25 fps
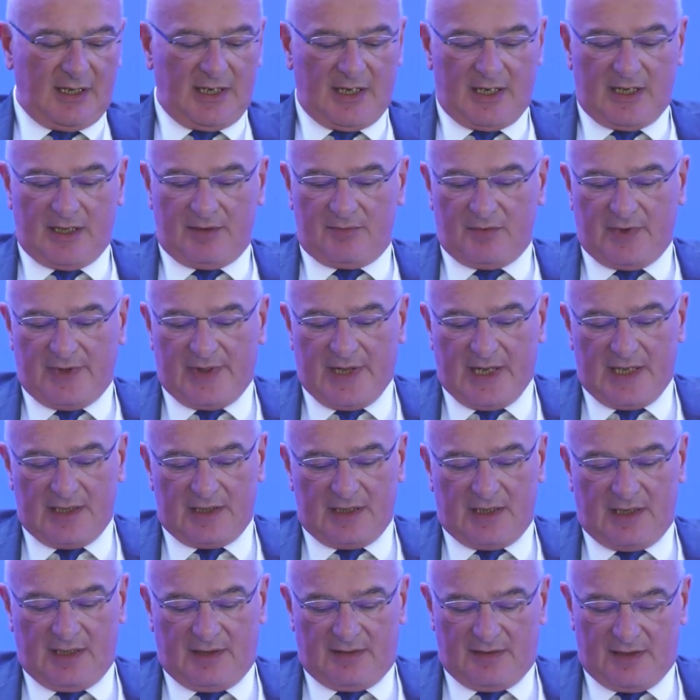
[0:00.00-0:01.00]
And with
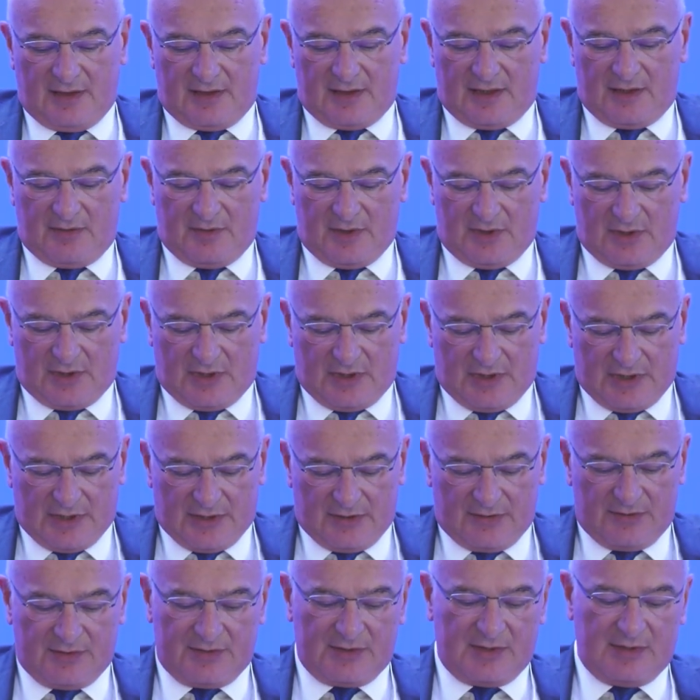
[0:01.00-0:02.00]
that, I think I will
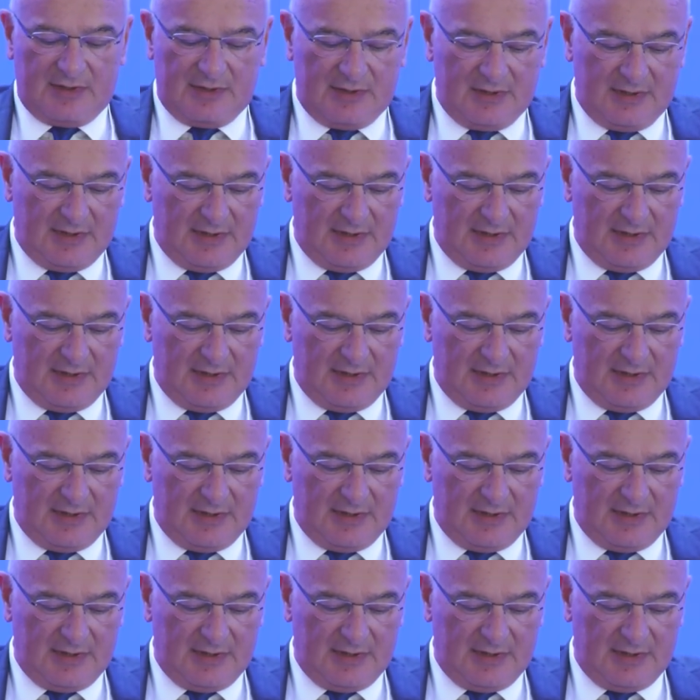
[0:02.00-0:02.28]
close.